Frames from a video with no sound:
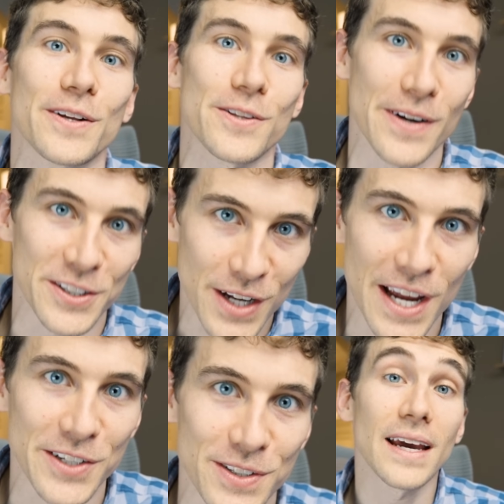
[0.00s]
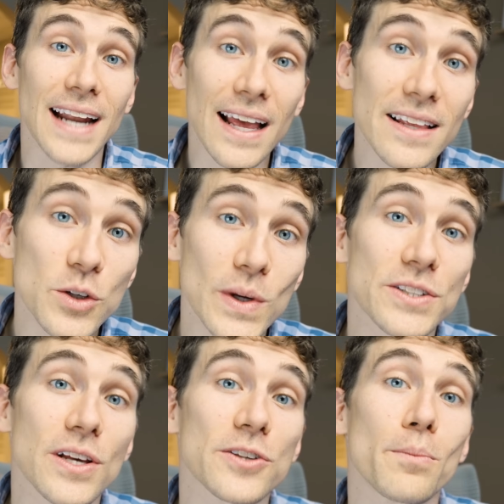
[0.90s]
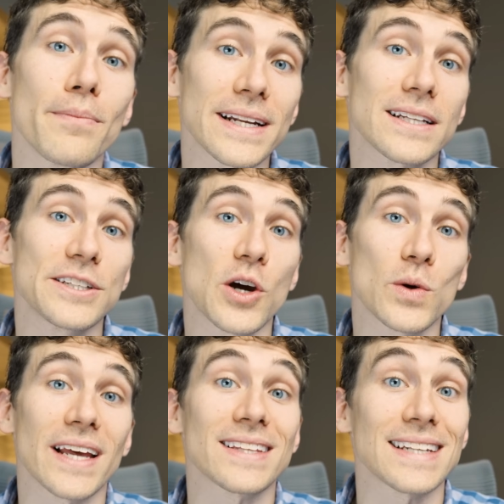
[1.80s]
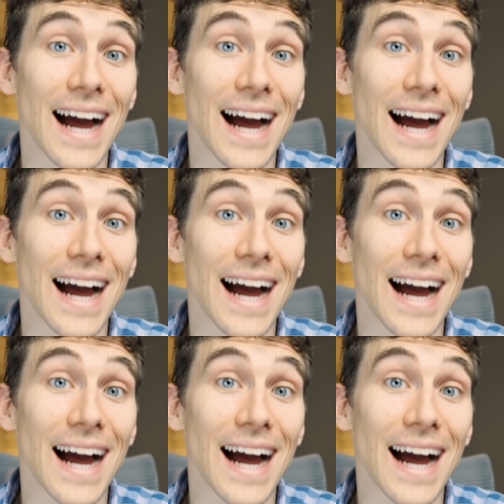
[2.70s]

their education. An eyelid twitch is also medically known as an